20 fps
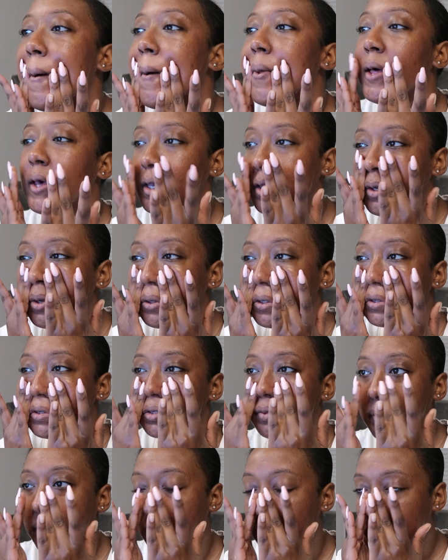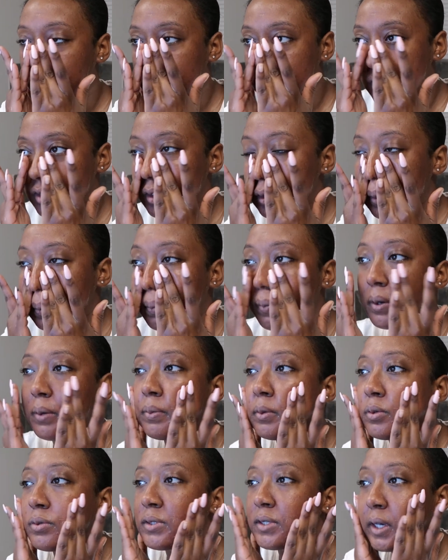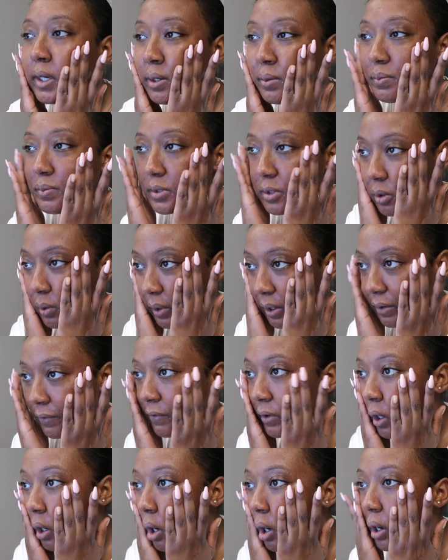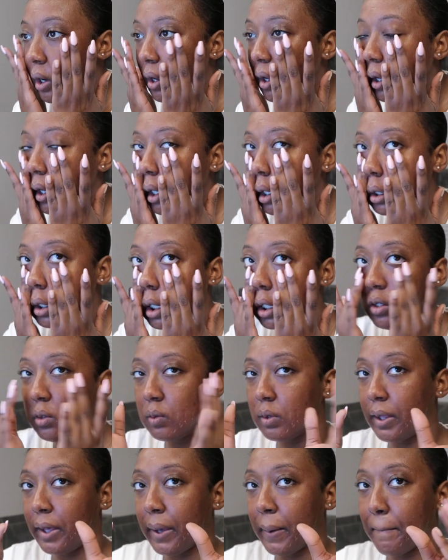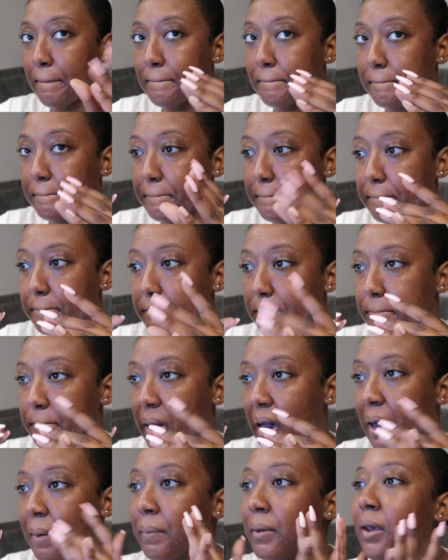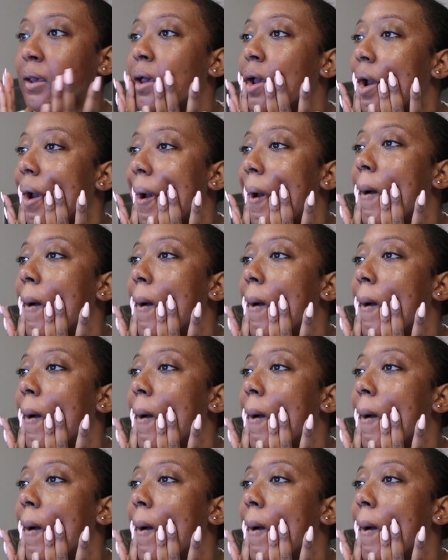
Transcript: Like, you know those packaging bubble tapes or whatever, and then you like pop it?